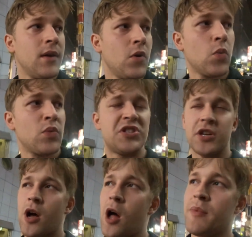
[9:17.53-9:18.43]
when she
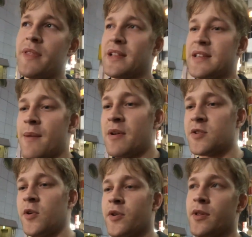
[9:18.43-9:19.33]
called me that time, I
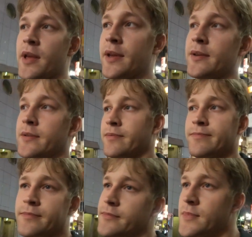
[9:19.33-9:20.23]
told her,
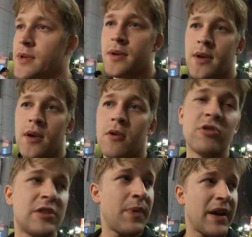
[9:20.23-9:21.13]

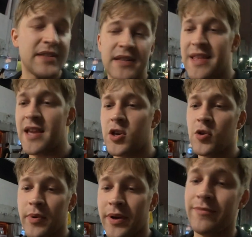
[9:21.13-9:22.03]
respect it, thank you,
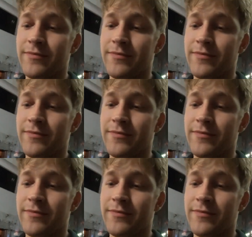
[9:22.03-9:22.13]
but